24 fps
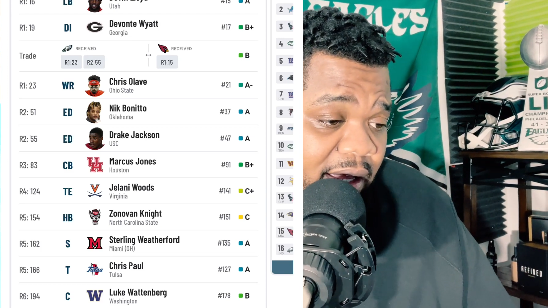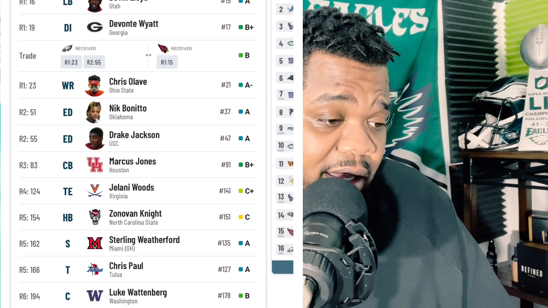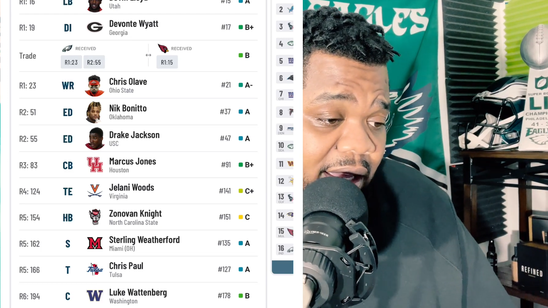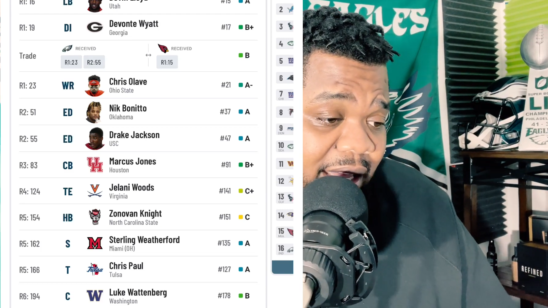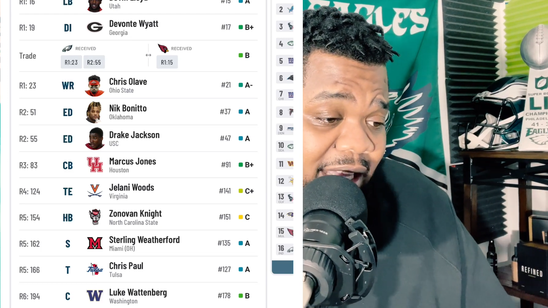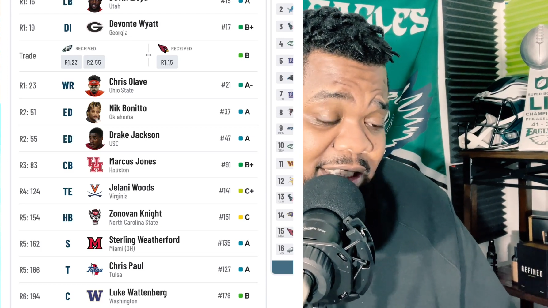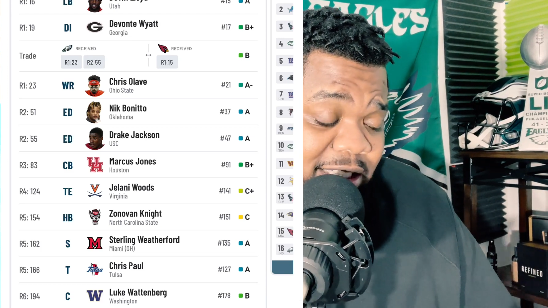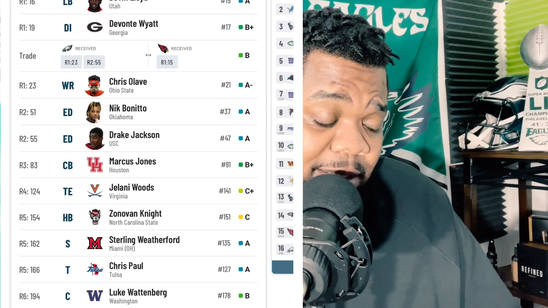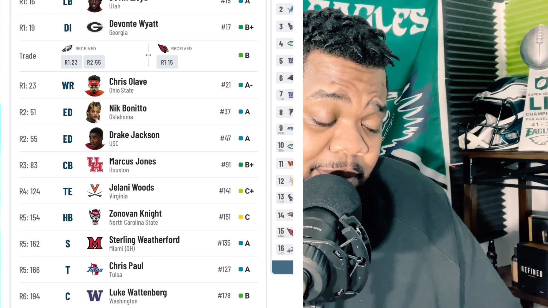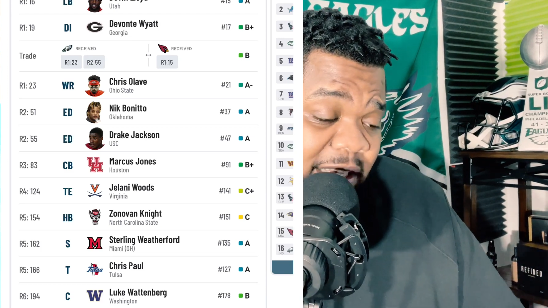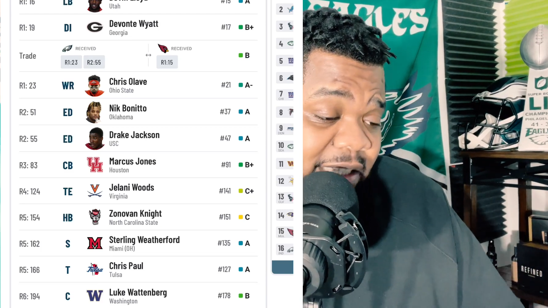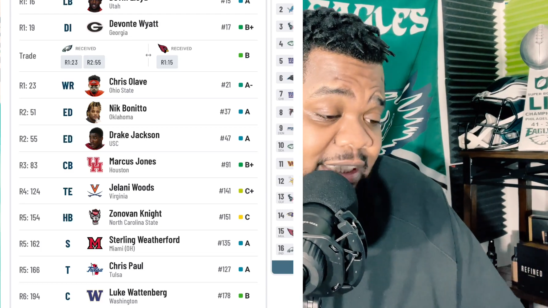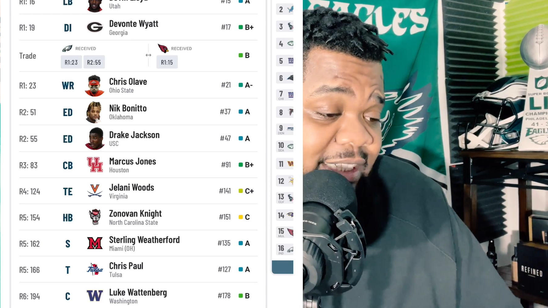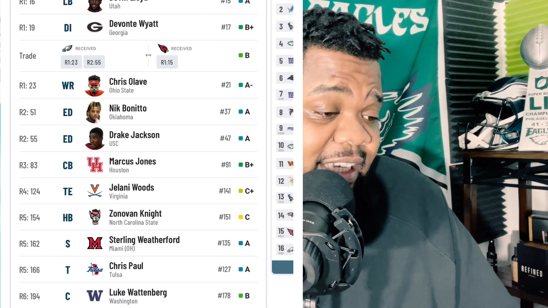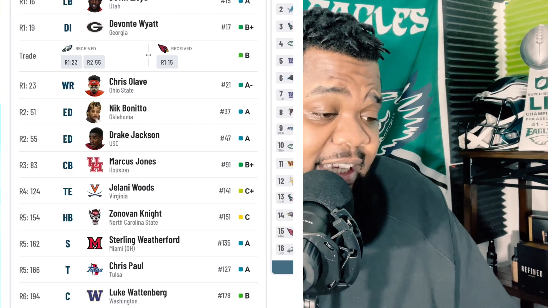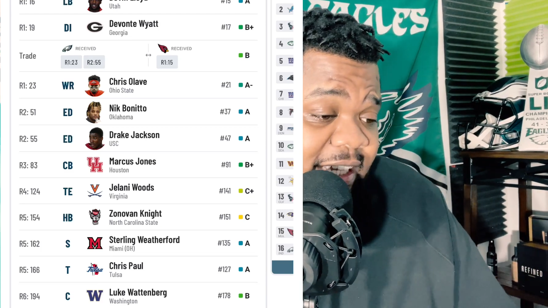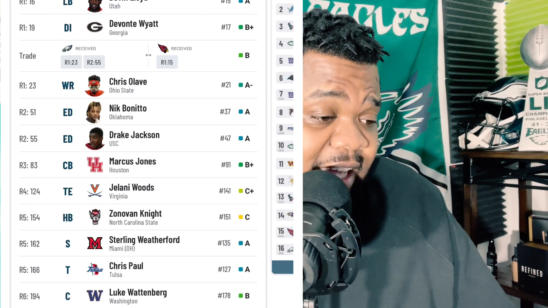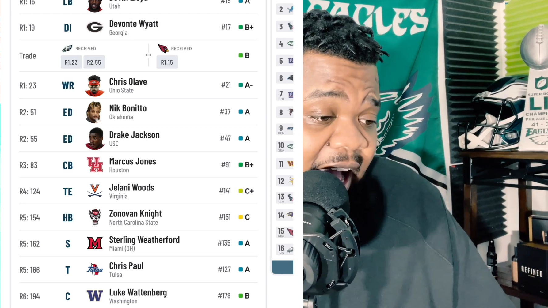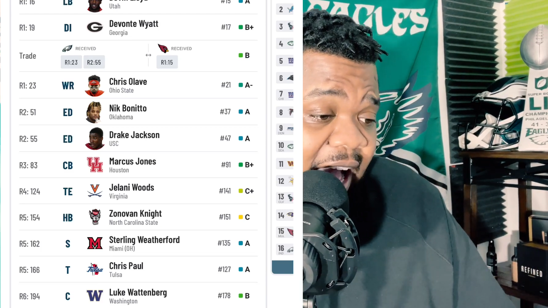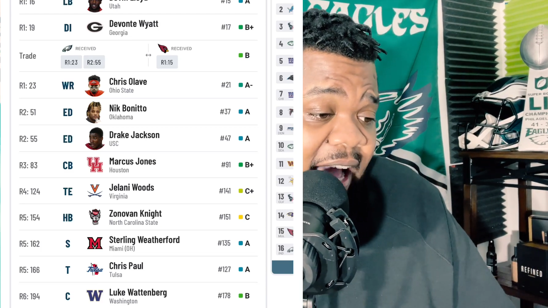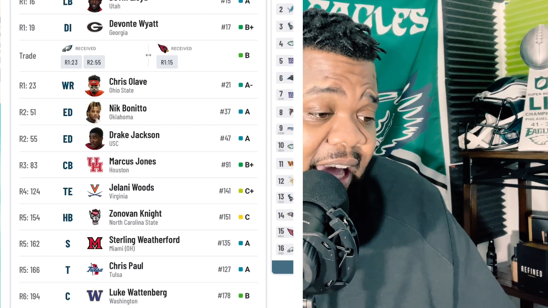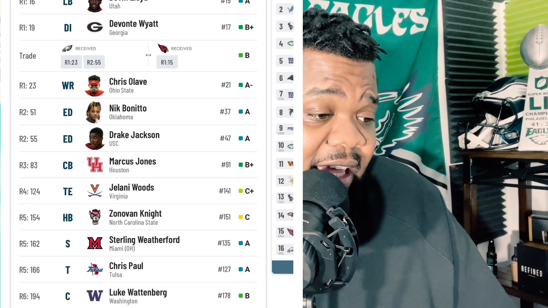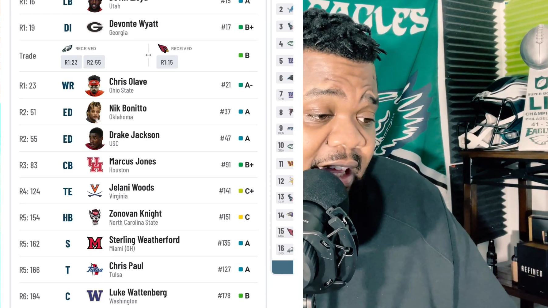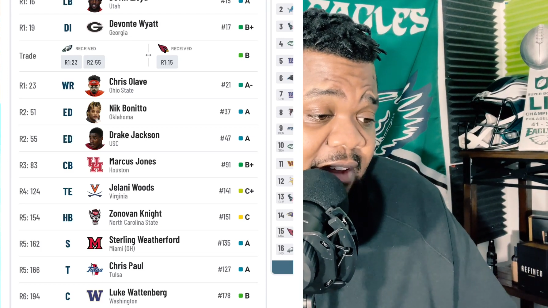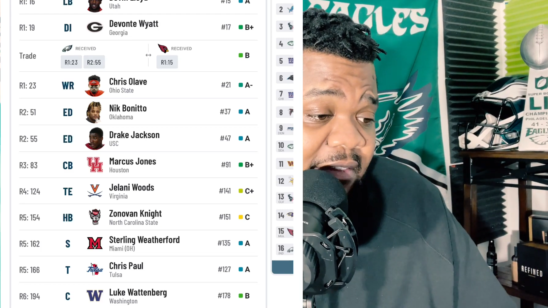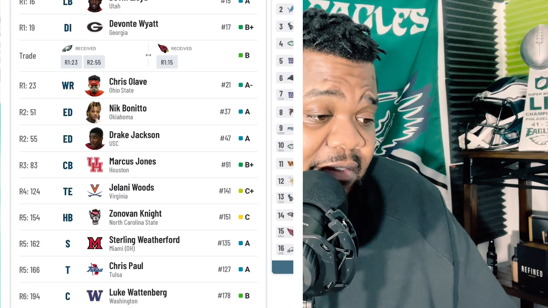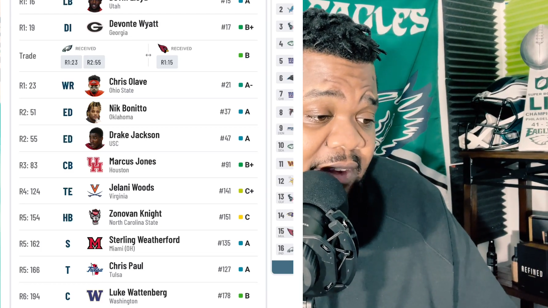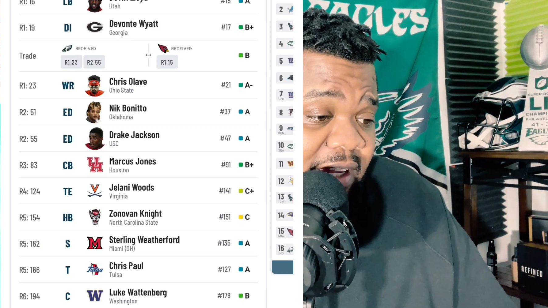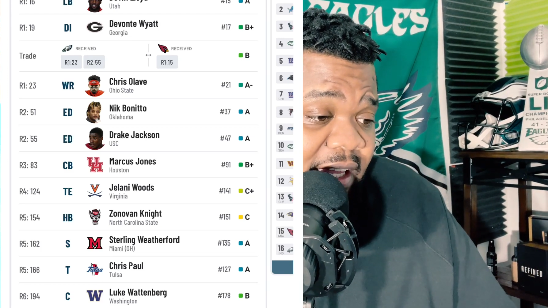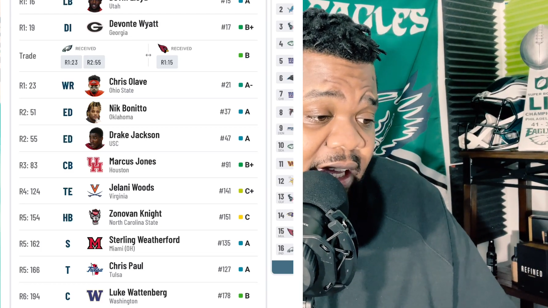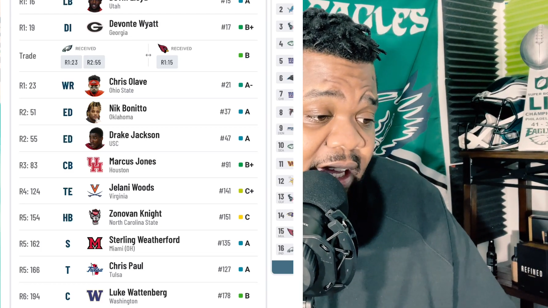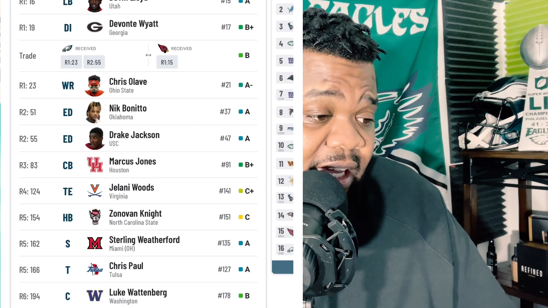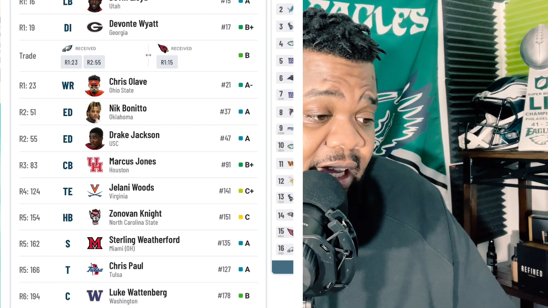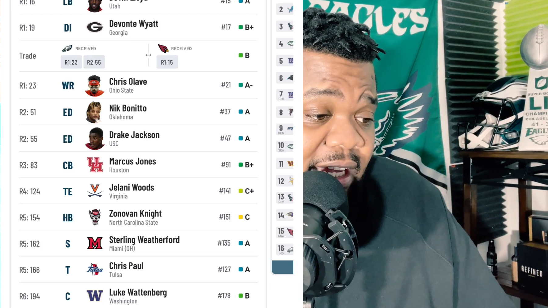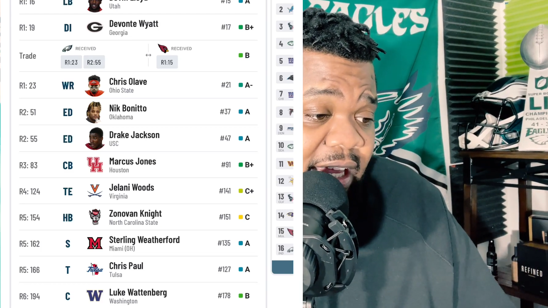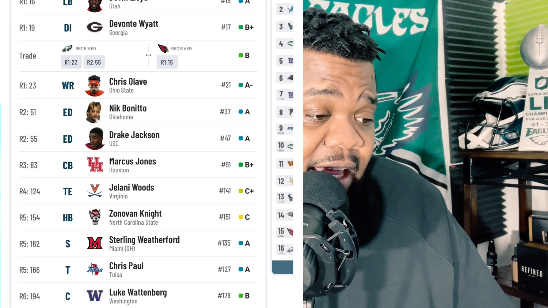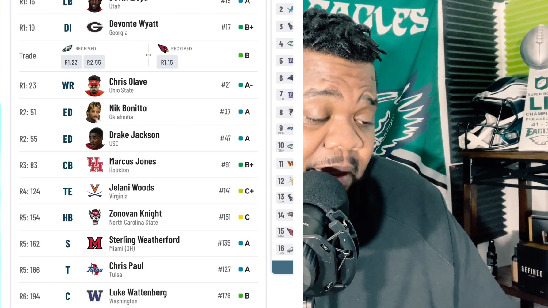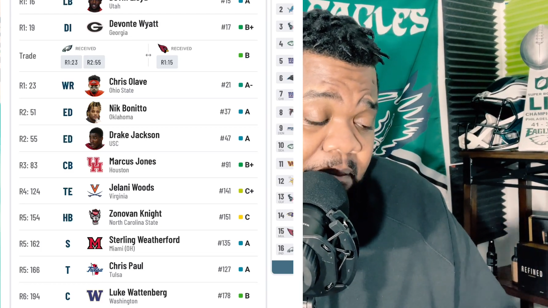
It's a guy of need.